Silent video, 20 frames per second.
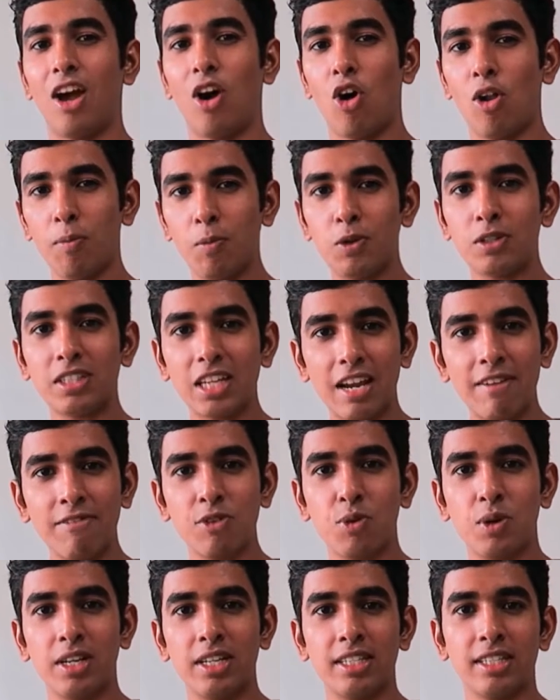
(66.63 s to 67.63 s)
almost
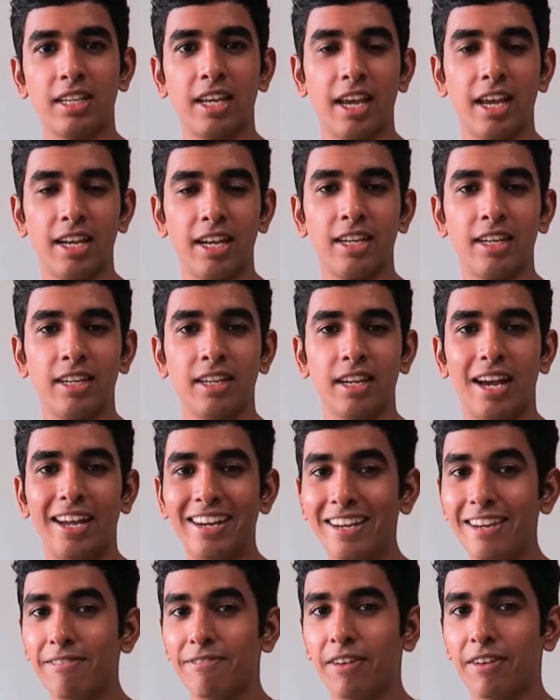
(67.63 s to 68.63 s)
everyone can
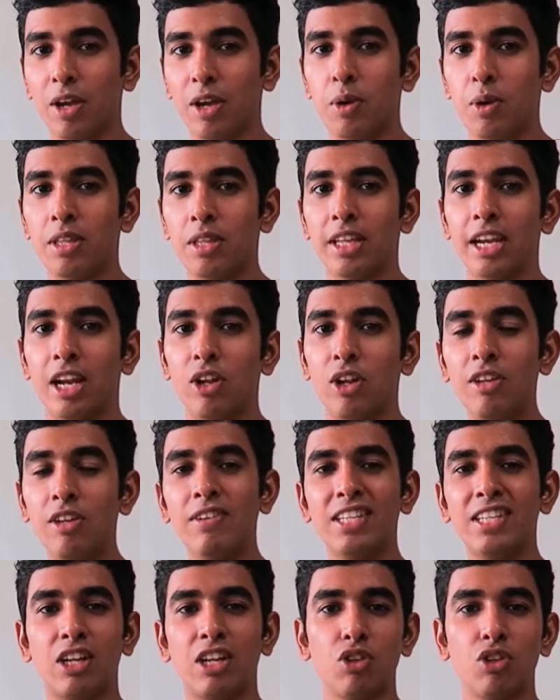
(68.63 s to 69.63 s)
identify with, and I'll
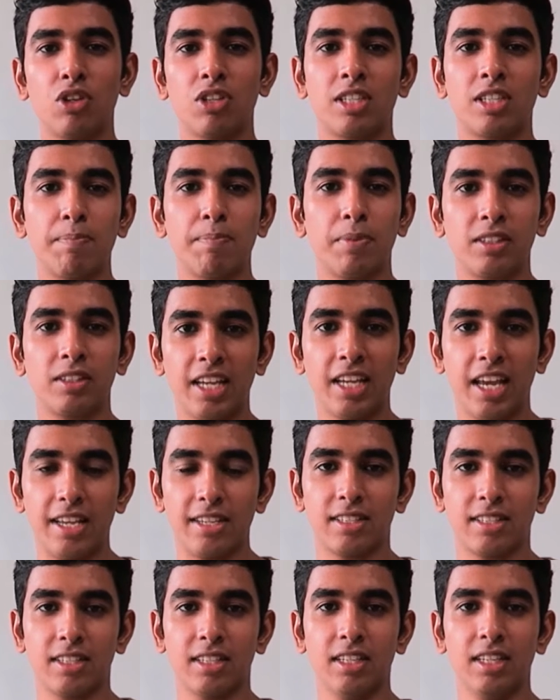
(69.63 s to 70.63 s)
even tell you a simple
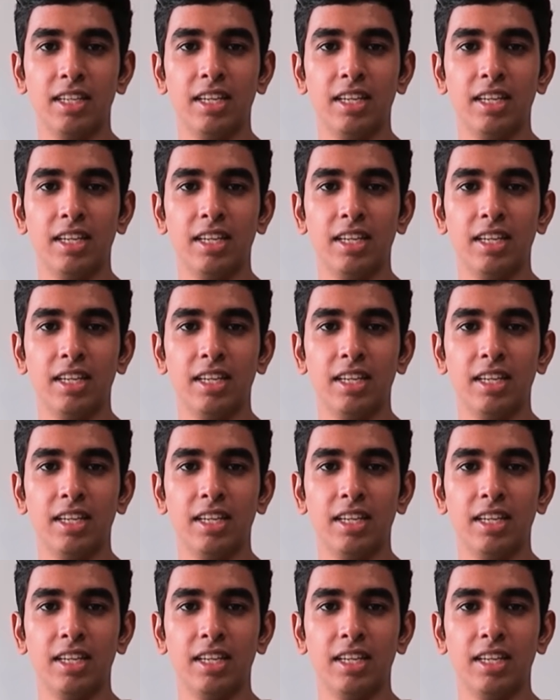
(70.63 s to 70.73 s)
test.